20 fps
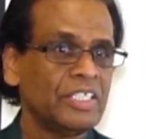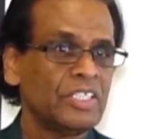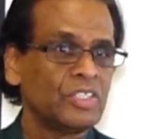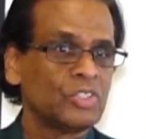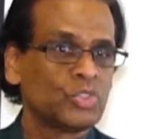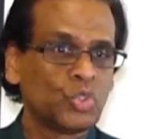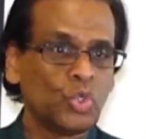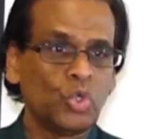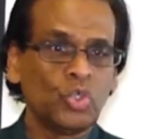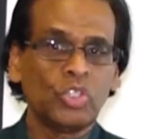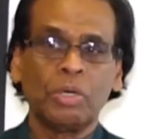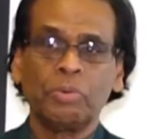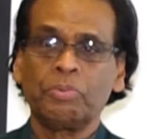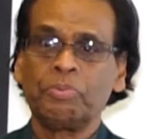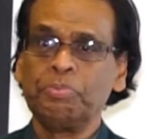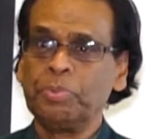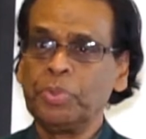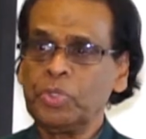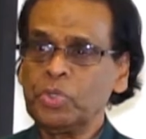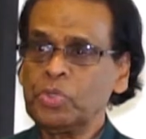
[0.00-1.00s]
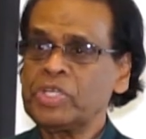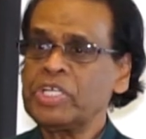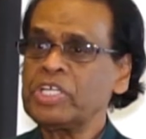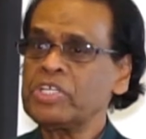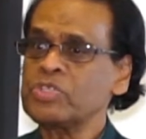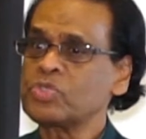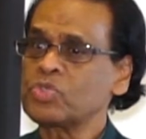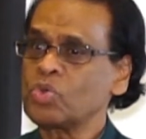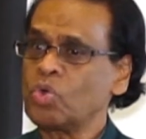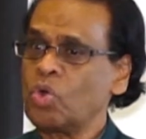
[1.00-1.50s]
So the beauty
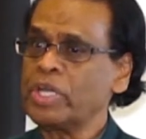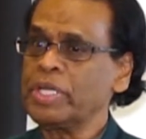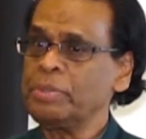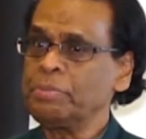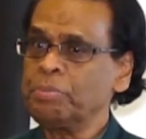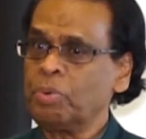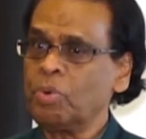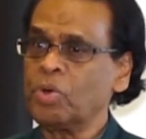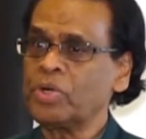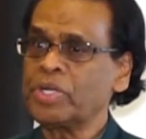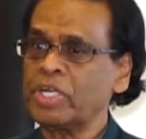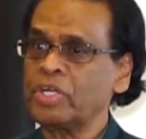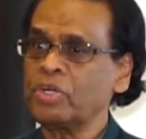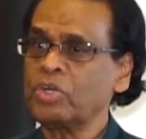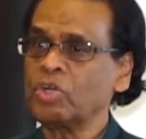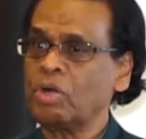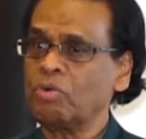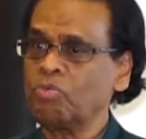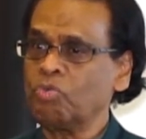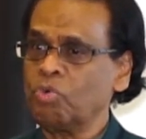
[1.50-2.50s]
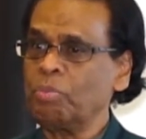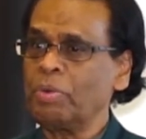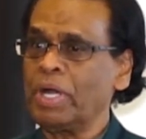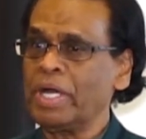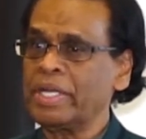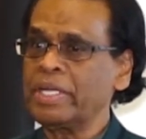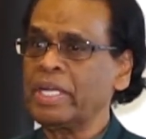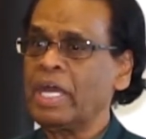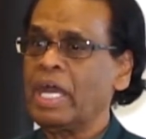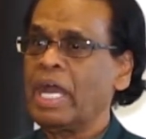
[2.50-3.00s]
is so important to a
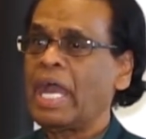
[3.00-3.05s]
woman,